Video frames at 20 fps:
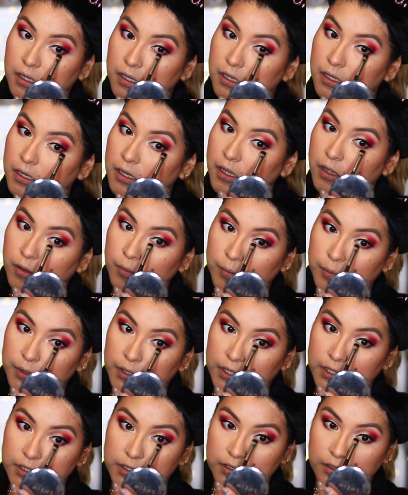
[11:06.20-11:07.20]
and help
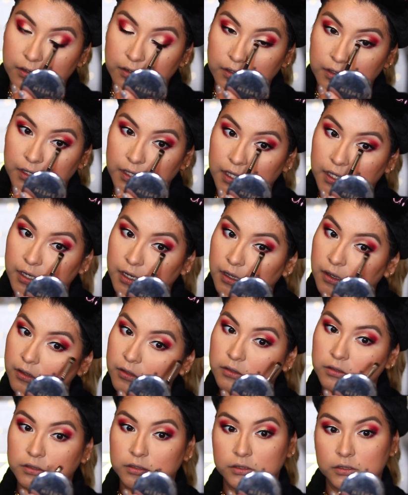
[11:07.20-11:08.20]
blend all that out.
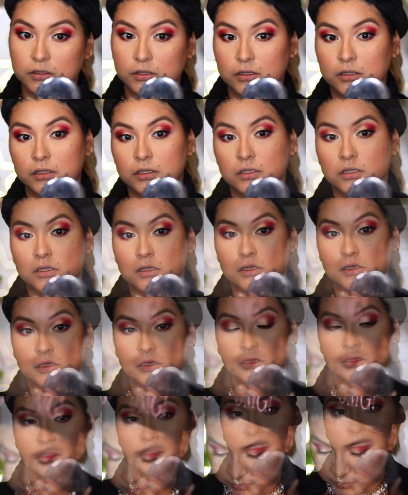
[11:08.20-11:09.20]

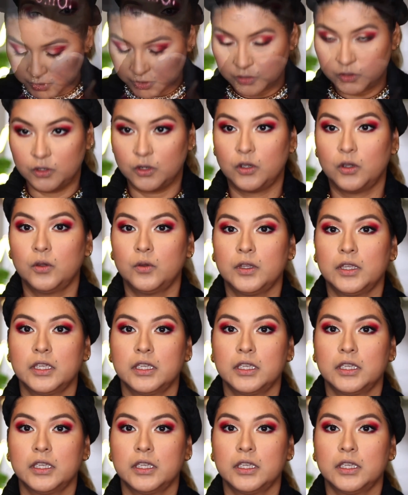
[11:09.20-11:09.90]
I'm going to go